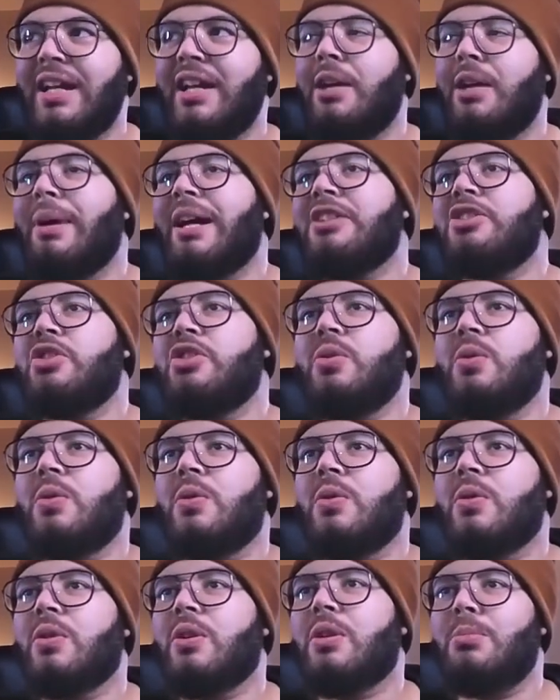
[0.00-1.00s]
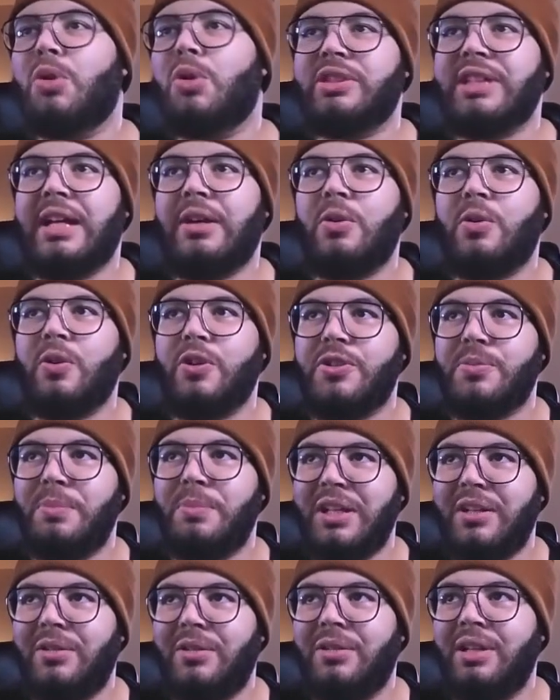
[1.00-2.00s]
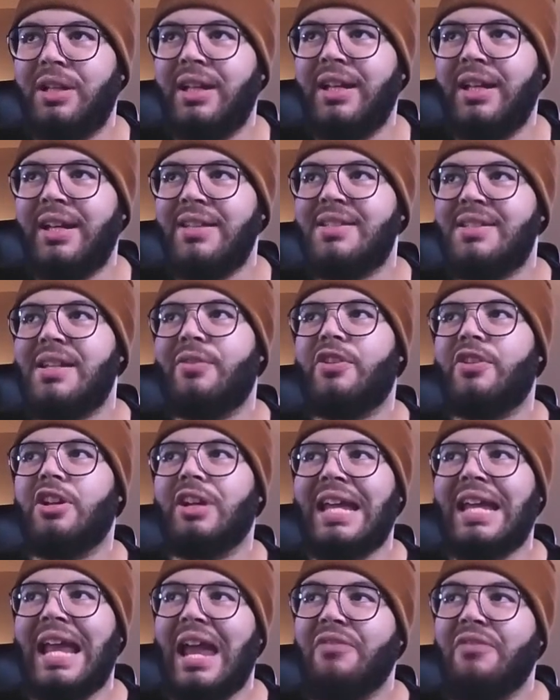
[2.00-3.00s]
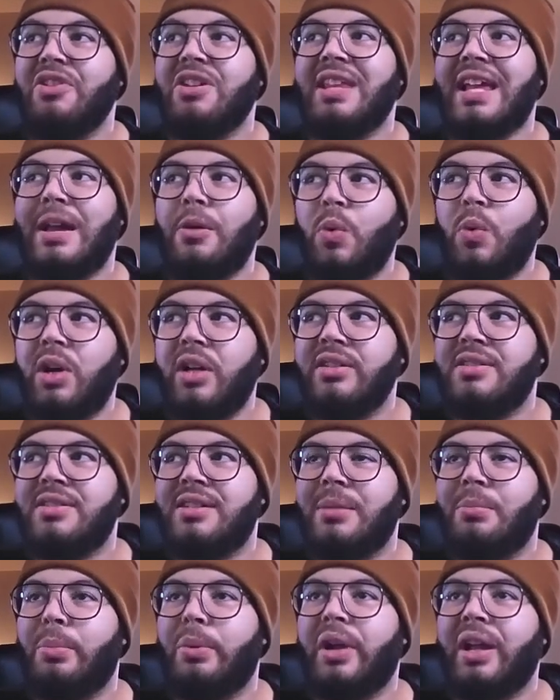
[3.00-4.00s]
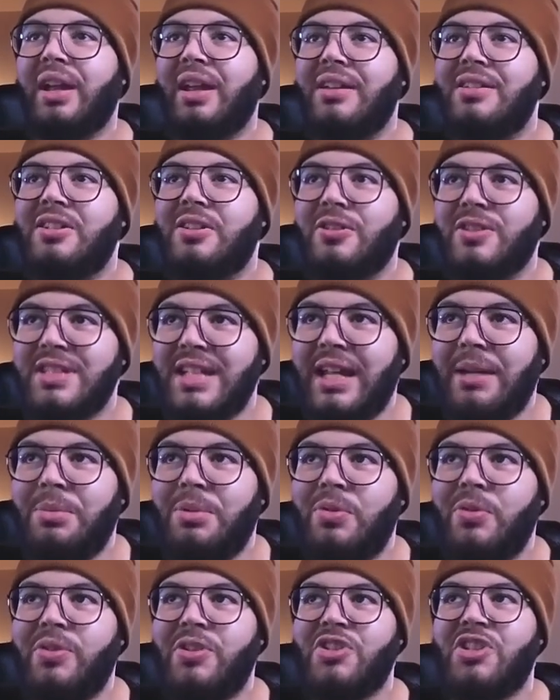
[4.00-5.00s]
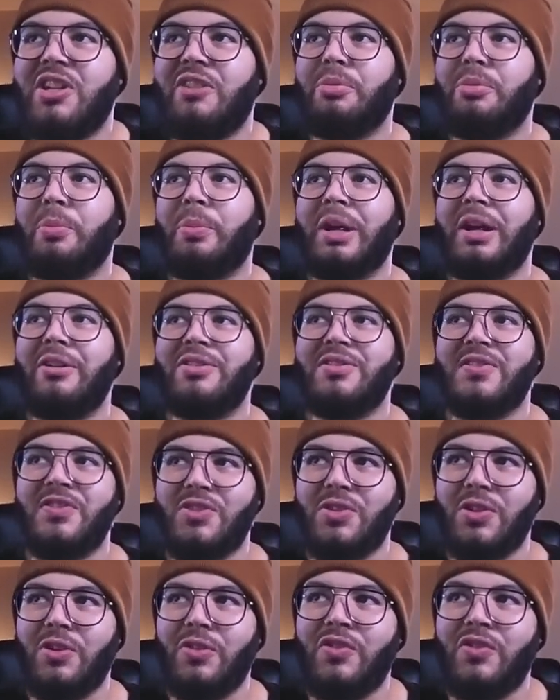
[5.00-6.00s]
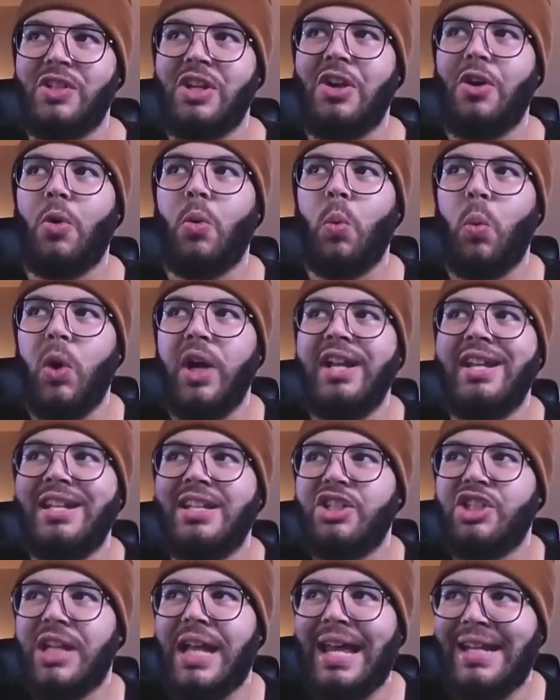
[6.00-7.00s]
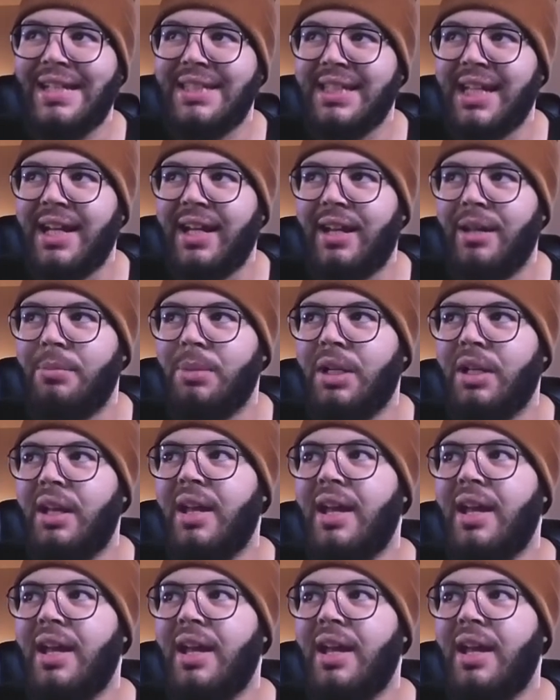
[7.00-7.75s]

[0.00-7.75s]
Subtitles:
Imagine you order a multi-course meal. Instead of cooking everything at once and bringing it to your table, the chef prepares and serves one dish at a time.